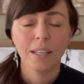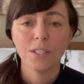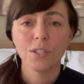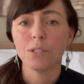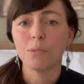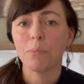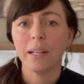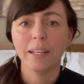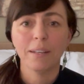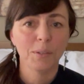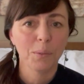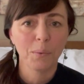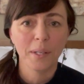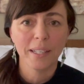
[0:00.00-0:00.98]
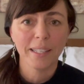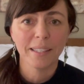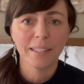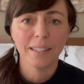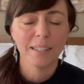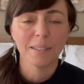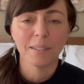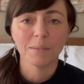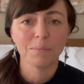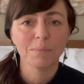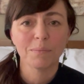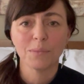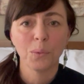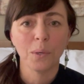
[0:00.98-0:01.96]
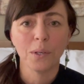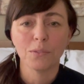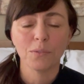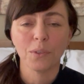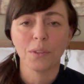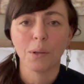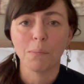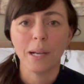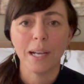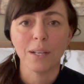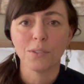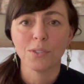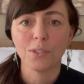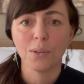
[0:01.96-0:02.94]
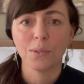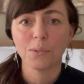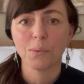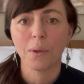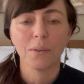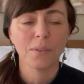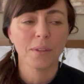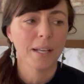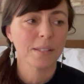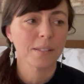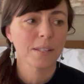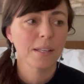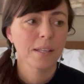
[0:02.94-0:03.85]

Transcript: She's made everyone a quilt for their milestones, whether that's,